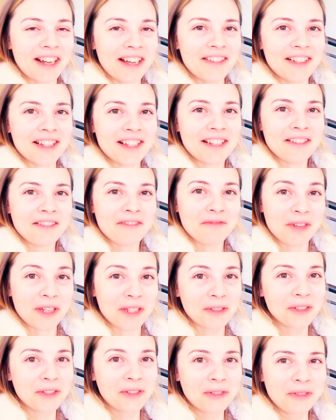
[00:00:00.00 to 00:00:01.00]
That
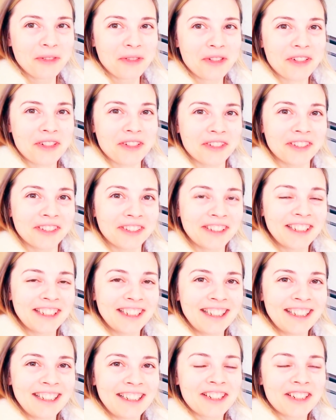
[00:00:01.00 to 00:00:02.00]
is into my
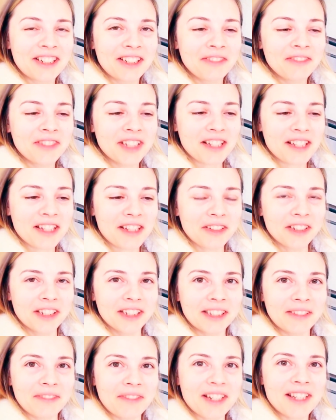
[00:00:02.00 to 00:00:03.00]
soul. What does
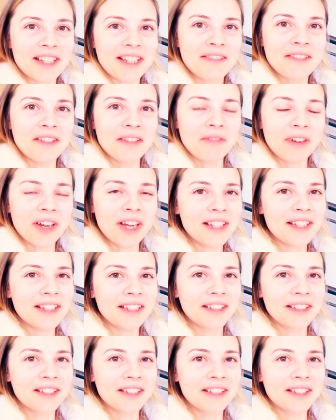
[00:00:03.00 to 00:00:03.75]
it cost me to